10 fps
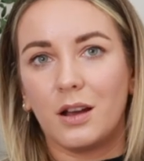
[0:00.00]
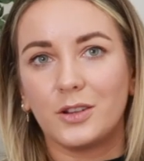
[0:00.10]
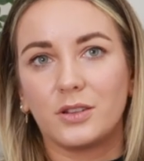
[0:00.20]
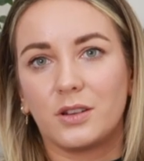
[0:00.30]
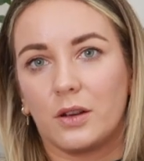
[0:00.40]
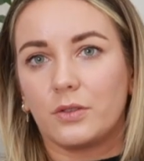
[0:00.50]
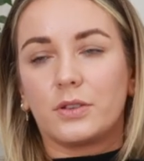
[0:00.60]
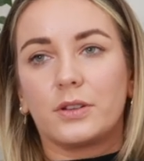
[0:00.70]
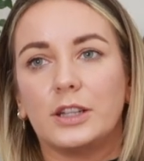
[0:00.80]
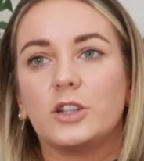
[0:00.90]
I just love
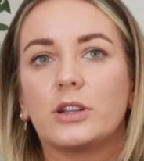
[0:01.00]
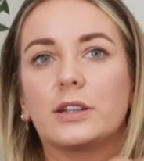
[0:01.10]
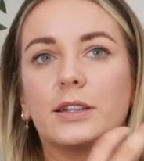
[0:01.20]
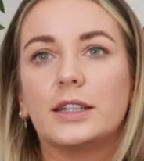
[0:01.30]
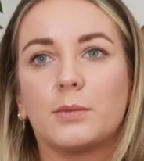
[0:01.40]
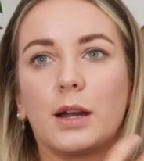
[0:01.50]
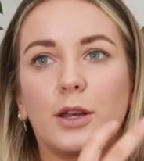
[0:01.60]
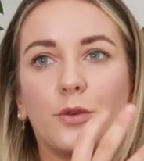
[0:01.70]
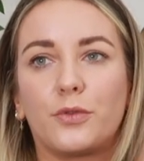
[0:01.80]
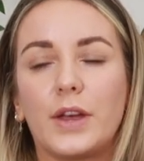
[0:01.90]
these jeans. These are
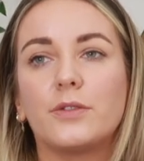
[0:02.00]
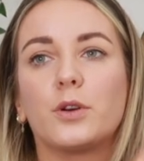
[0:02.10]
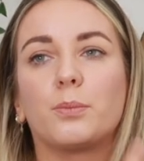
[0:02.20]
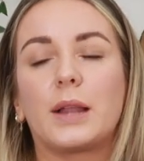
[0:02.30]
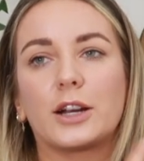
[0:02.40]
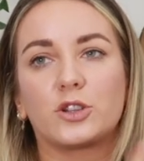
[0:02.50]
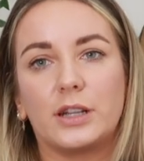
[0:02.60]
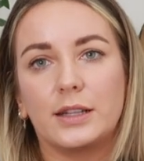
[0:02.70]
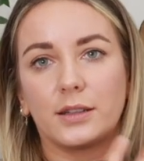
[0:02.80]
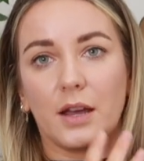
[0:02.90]
my favourite black
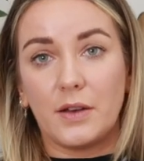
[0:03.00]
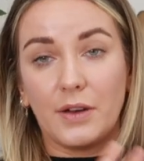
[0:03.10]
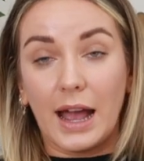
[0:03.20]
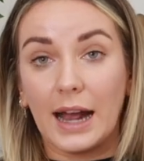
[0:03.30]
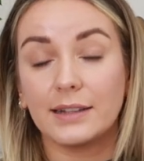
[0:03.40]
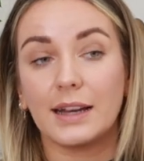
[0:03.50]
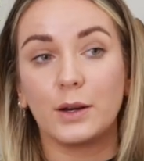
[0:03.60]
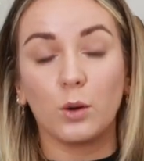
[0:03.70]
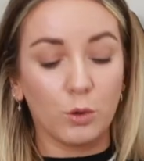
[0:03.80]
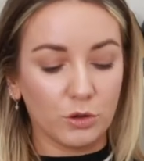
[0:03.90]
jeans I've ever had.
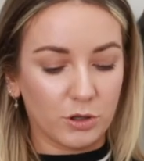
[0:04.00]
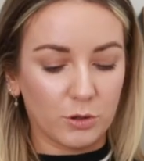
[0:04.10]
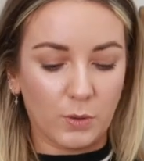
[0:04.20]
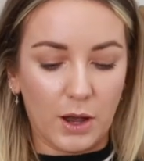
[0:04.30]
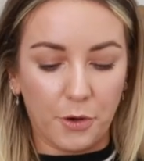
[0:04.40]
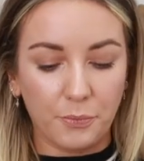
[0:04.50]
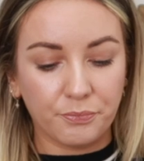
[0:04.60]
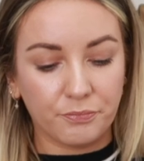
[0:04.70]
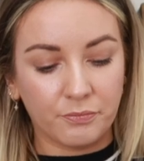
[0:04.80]
And also as well,